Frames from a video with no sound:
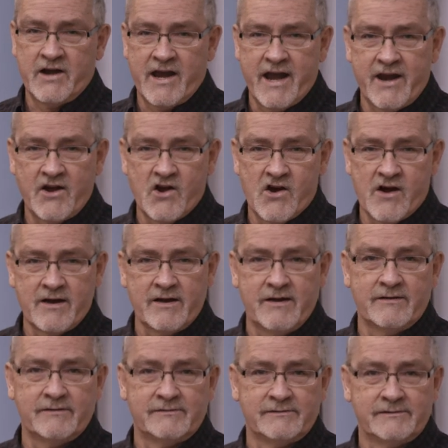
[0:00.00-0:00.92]
and eggnog
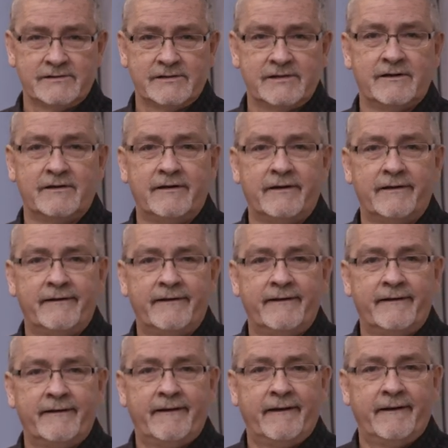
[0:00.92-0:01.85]

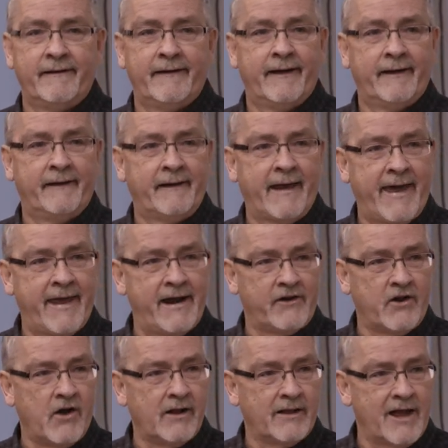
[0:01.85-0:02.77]
and
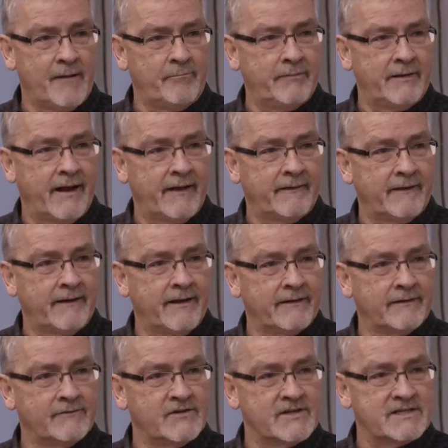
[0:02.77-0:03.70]
add it all up and at
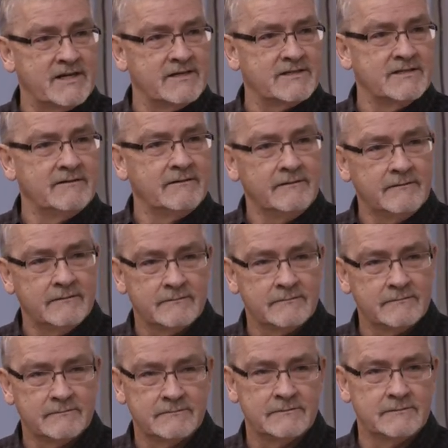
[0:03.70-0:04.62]
the end of the season,
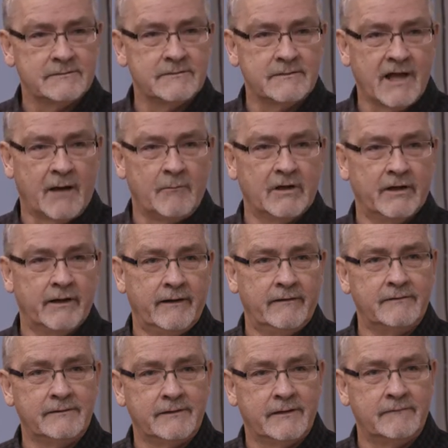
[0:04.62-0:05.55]
double
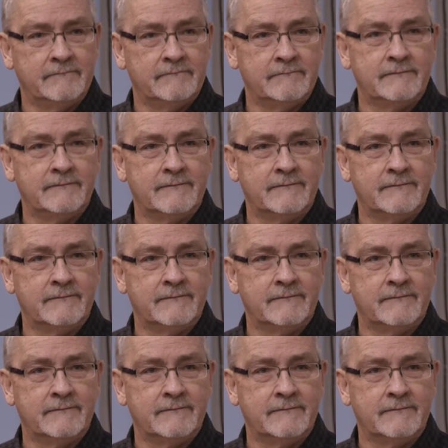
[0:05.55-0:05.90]
it and